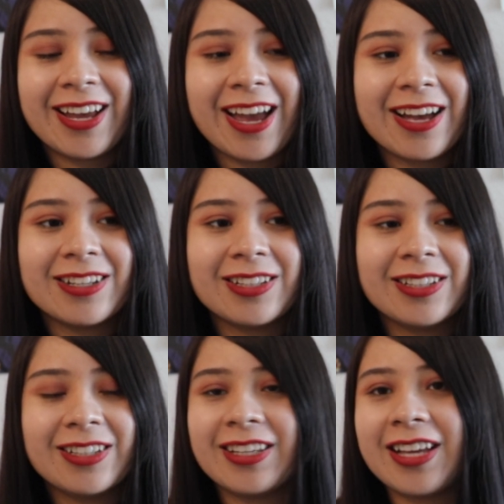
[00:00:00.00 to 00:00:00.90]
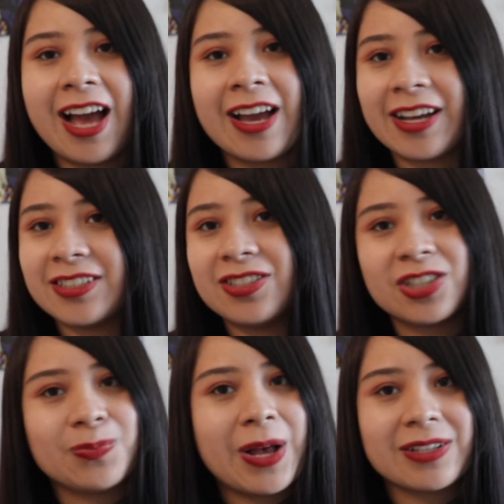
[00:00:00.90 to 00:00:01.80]
and I guess he
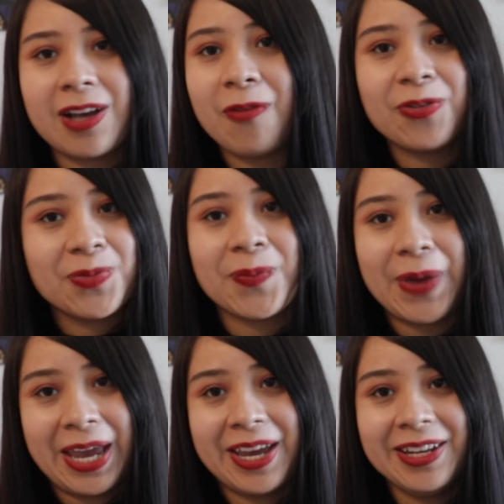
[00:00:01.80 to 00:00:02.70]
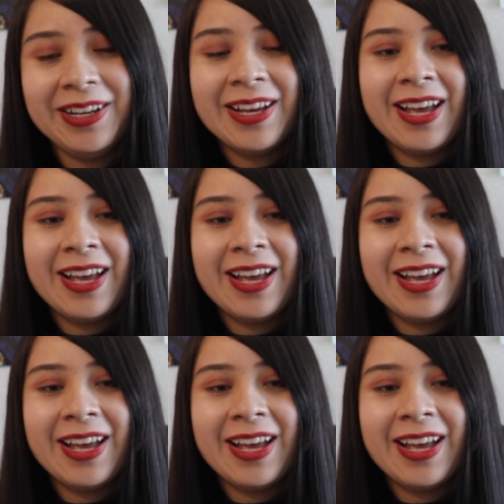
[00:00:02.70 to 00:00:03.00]
just blacks out from the pain.